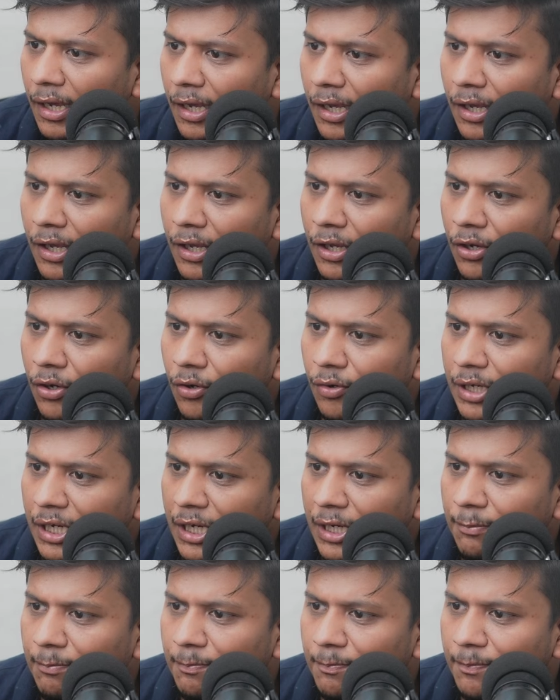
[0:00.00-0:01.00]
Okay,
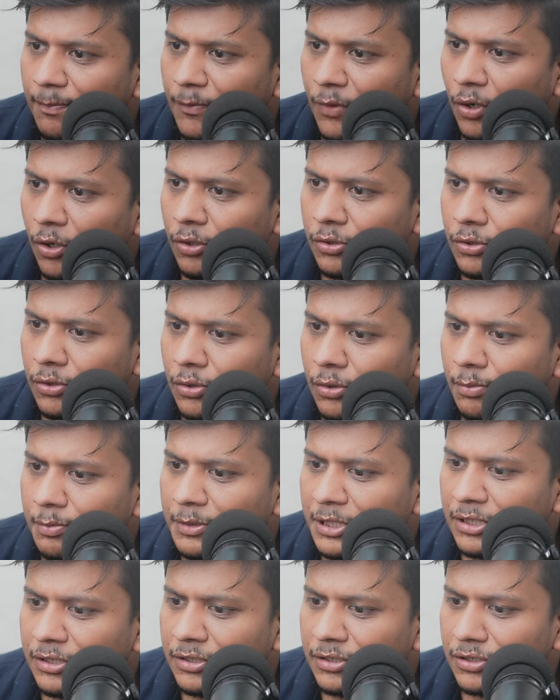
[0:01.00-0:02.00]
although there
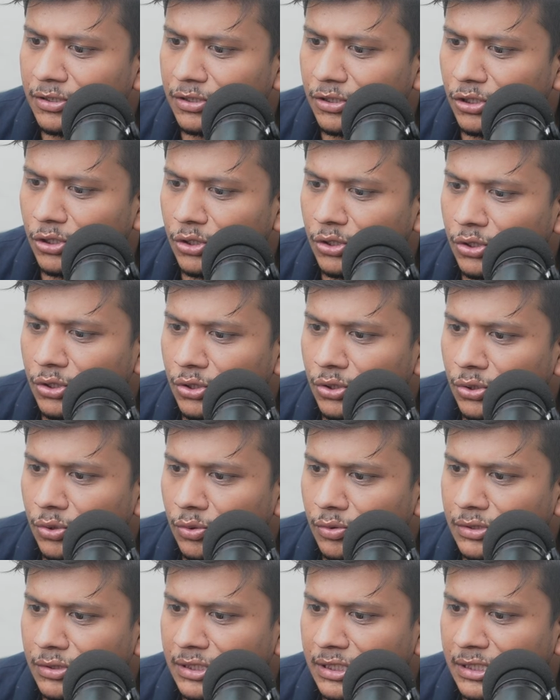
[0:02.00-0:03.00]
is no
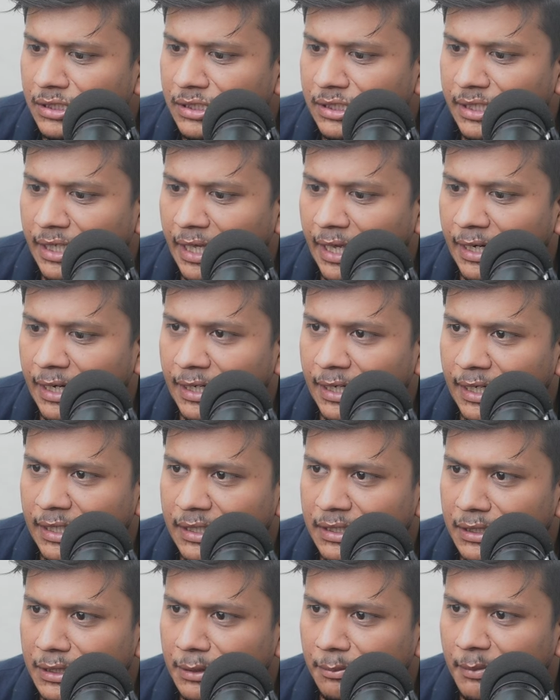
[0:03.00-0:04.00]
such a
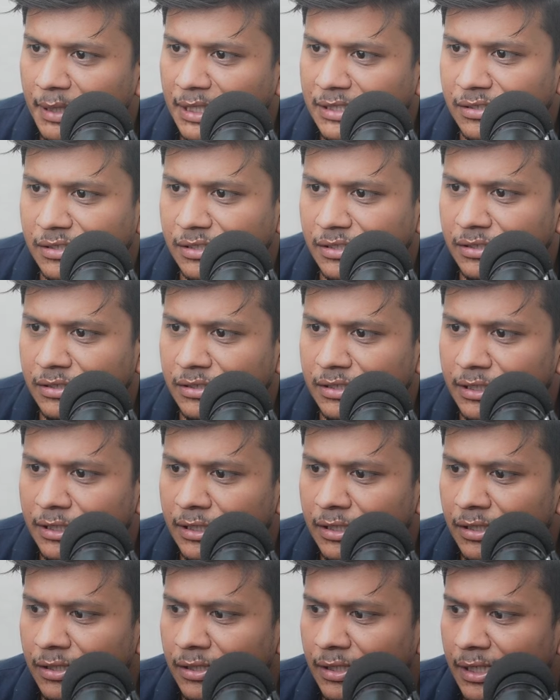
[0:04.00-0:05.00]
rating mentioned
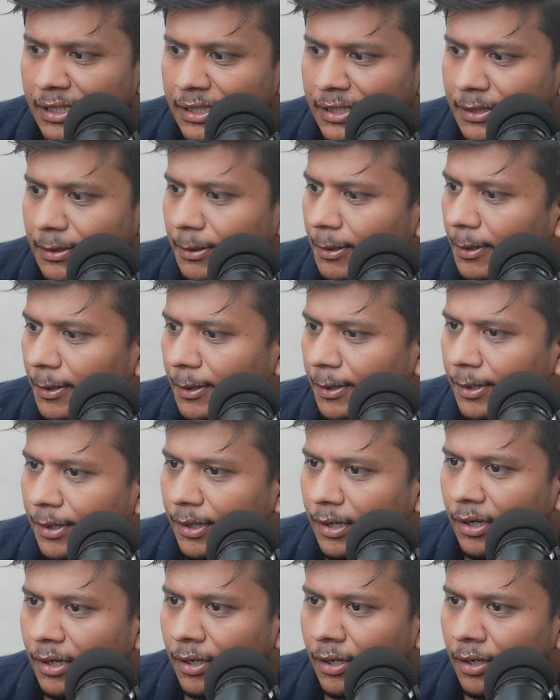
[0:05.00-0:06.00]
here, like
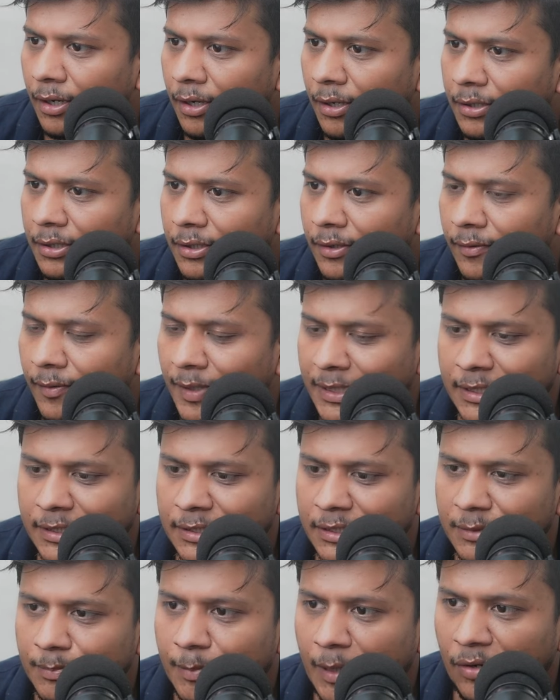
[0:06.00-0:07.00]
whether this
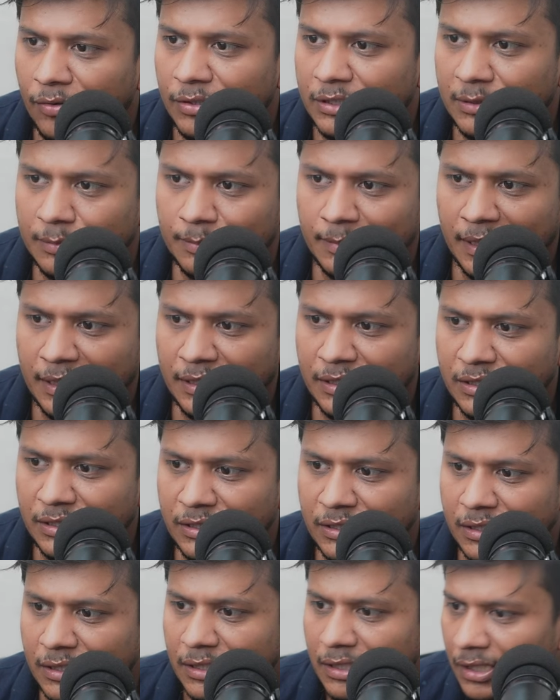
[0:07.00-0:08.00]
power supply is
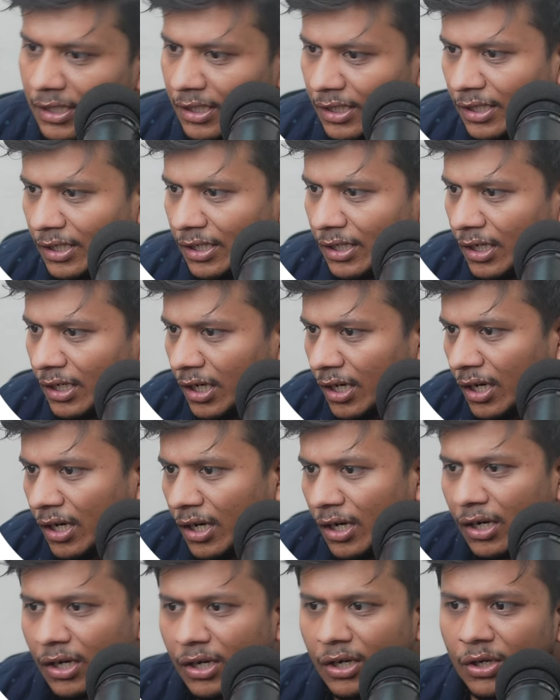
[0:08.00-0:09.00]

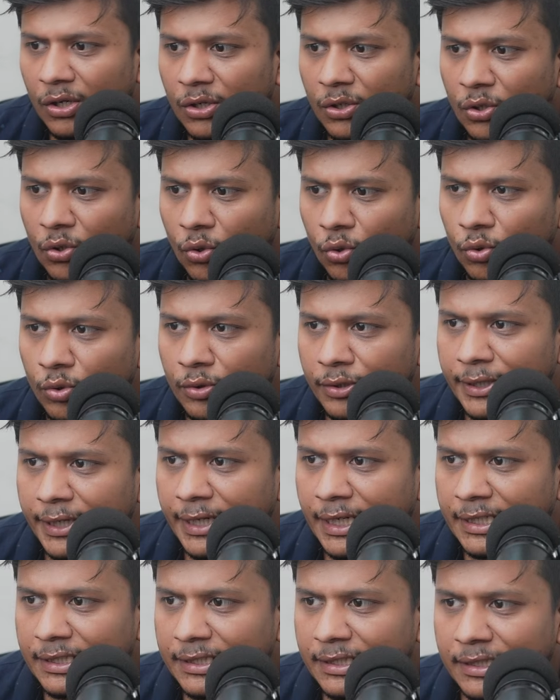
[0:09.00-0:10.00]
gold
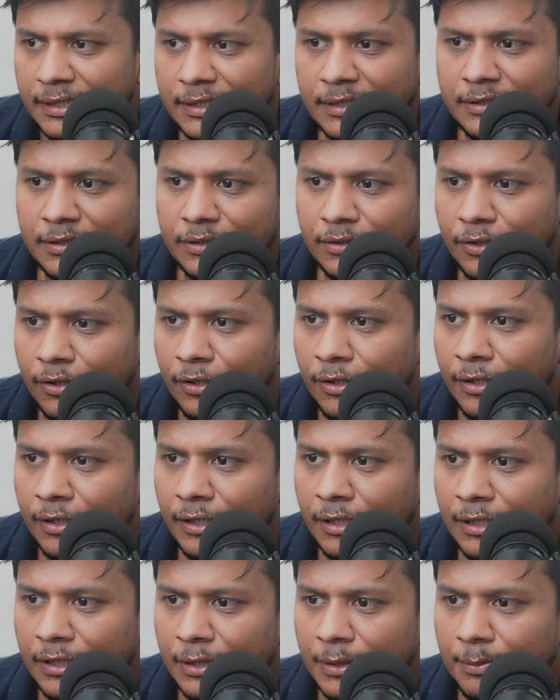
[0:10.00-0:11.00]
rated
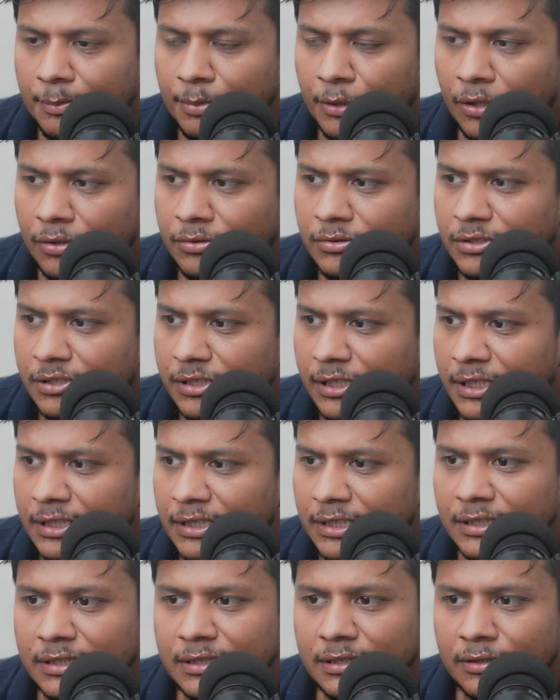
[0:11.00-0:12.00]
or bronze
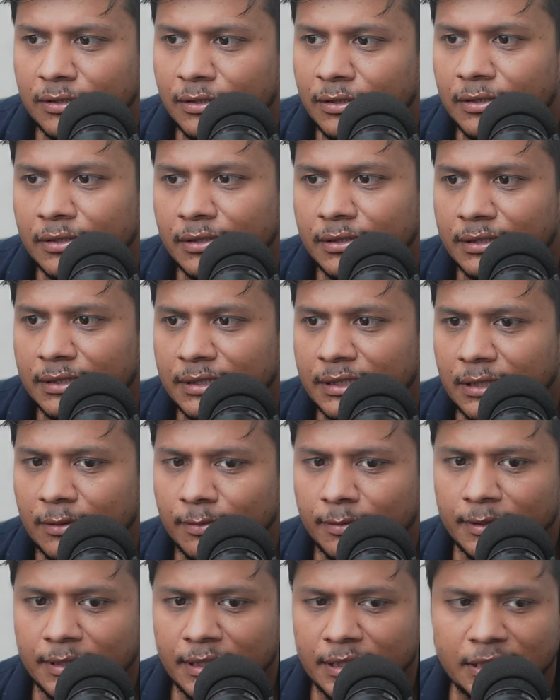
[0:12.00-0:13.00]
rated or silver
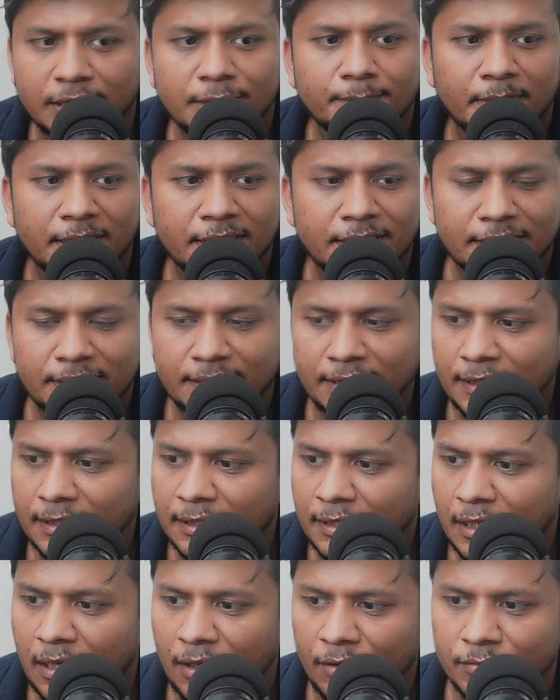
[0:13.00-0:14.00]
rated, but still
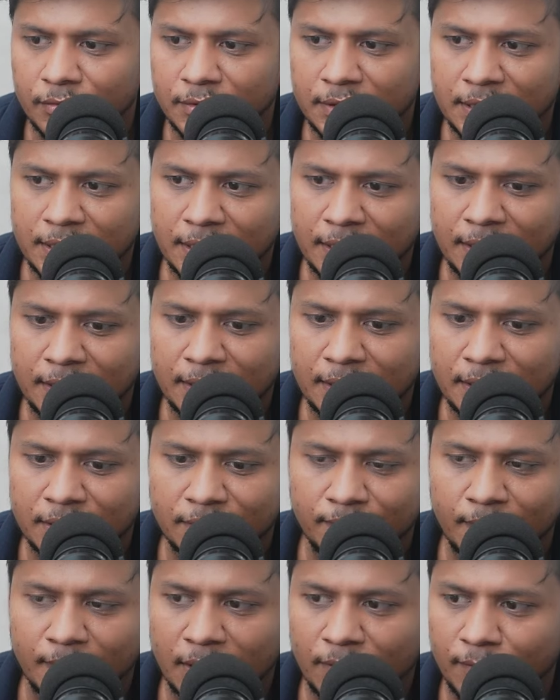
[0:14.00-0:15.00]
I would say this
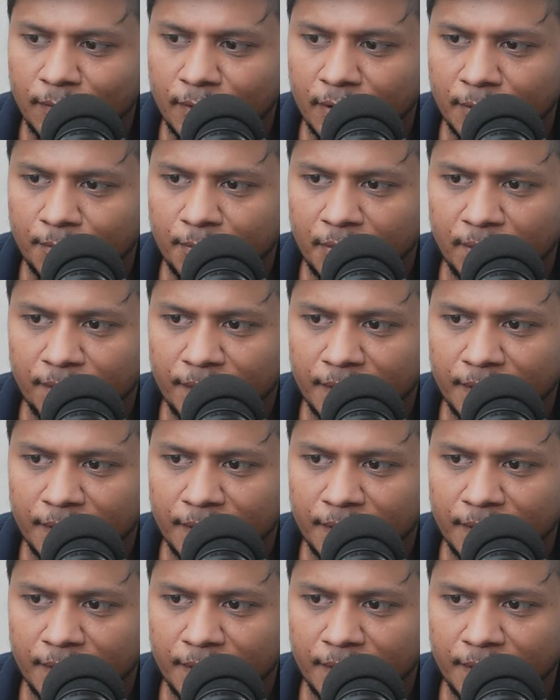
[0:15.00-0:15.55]
will work perfectly